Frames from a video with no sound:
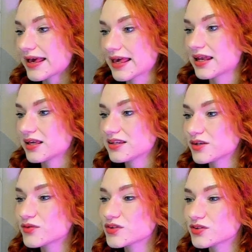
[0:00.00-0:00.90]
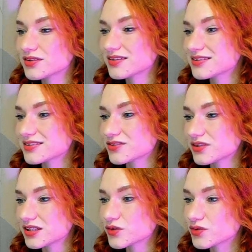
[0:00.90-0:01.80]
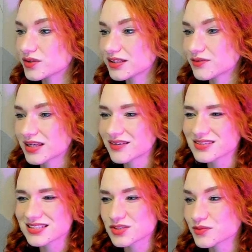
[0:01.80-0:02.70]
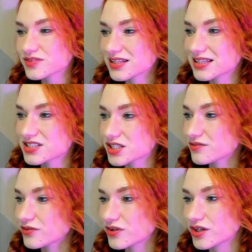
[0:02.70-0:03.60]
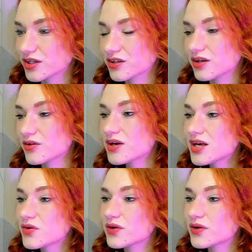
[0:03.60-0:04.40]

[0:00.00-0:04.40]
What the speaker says: again, I think what is really cool that we have such moves like g4, you know?